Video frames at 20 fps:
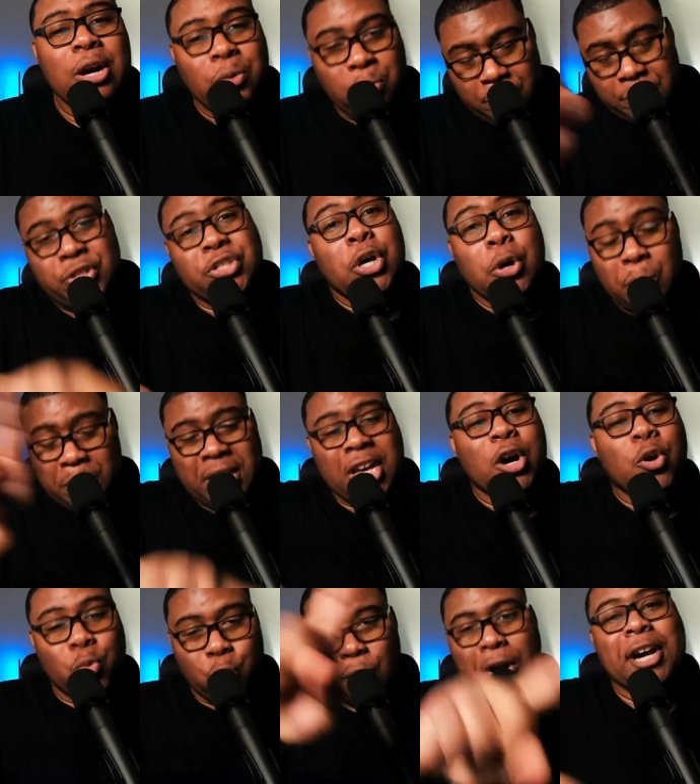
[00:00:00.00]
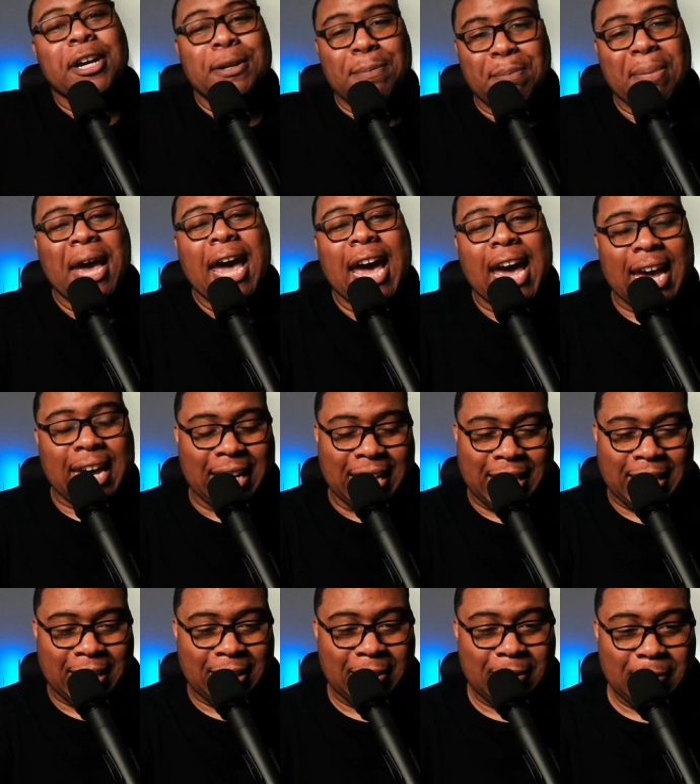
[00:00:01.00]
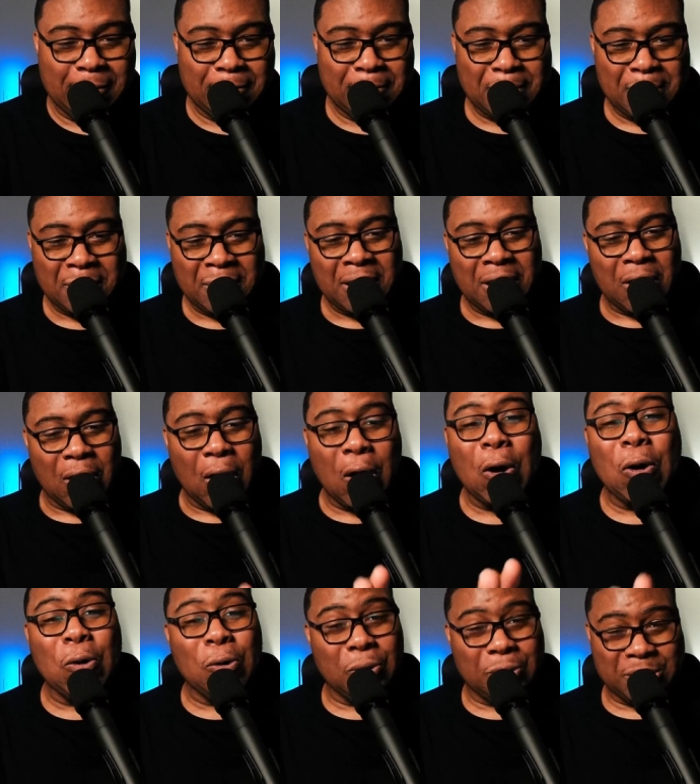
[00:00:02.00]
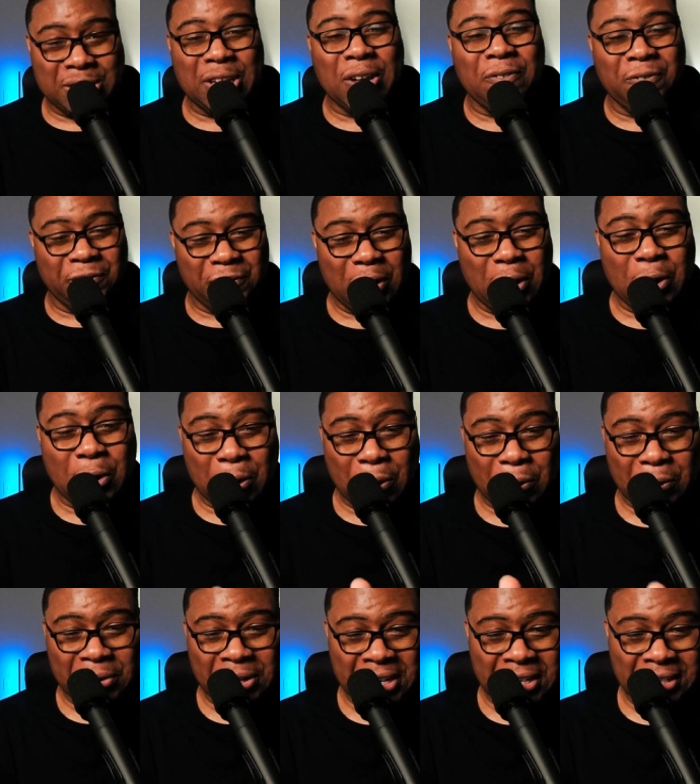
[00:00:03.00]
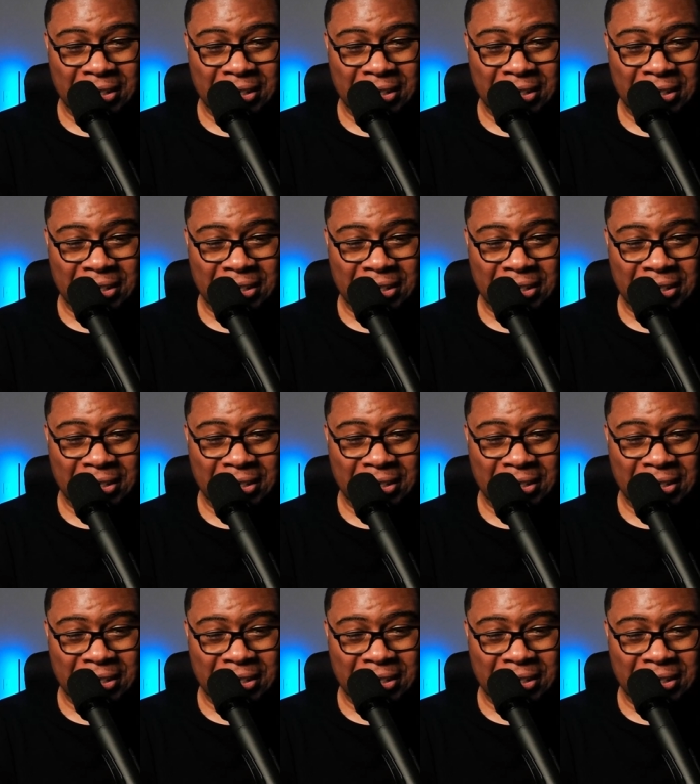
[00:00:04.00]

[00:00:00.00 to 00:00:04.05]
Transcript: We're doing a run back. Hold the phone.